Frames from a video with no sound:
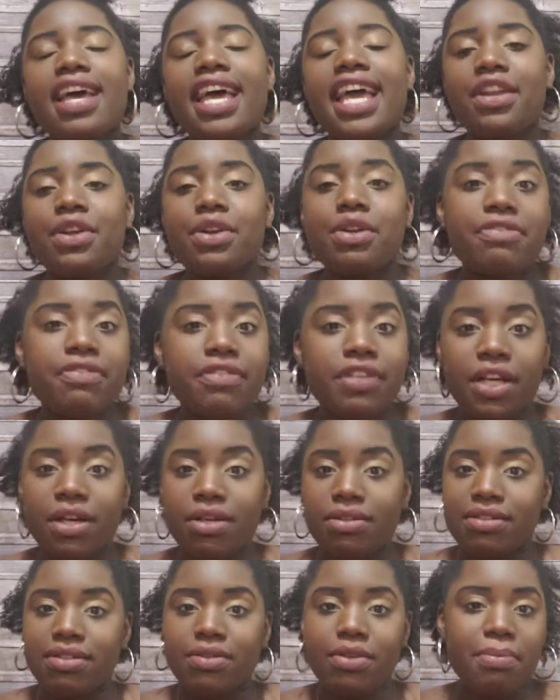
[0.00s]
And it'll
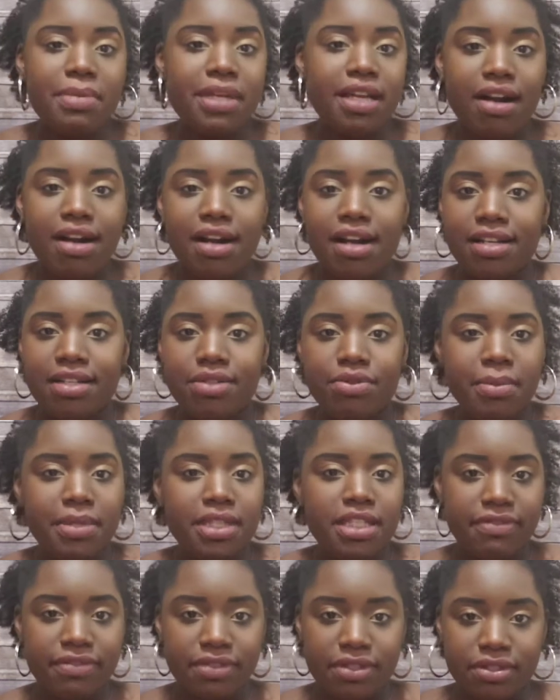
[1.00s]
flow. It won't be hard, it
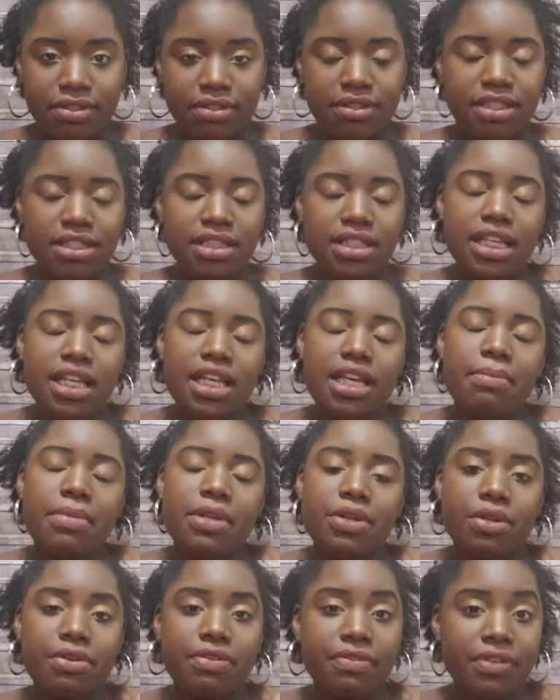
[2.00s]
won't be difficult,
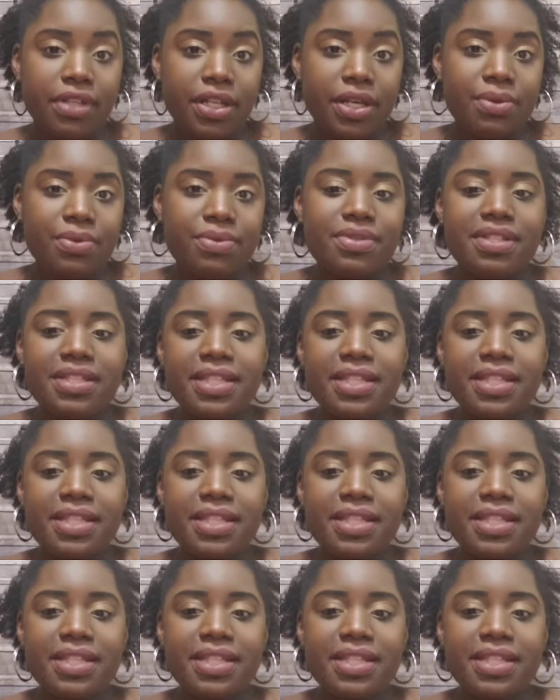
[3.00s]
but it'll flow.